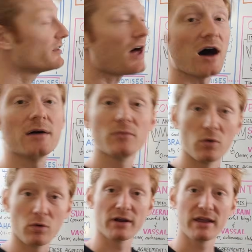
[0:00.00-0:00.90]
the law,
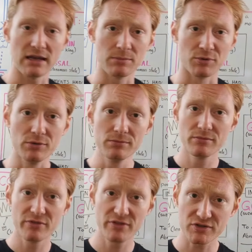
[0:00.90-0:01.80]
or in Hebrew,
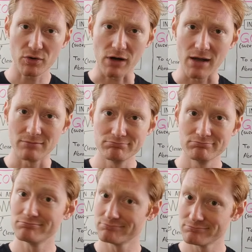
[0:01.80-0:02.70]
the Torah.
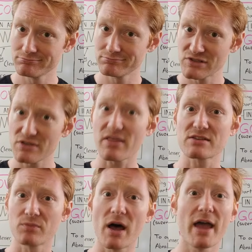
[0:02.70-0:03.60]
So
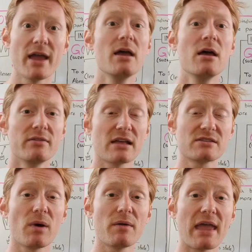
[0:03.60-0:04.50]
that's why
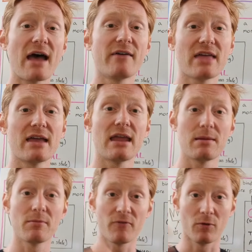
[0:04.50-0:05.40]
we have that
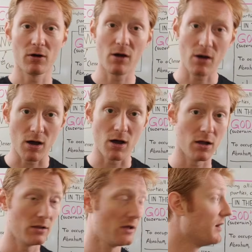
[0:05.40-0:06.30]
name for
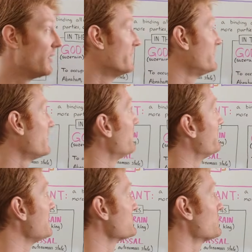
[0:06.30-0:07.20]
all
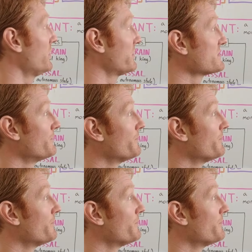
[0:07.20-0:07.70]
of these works.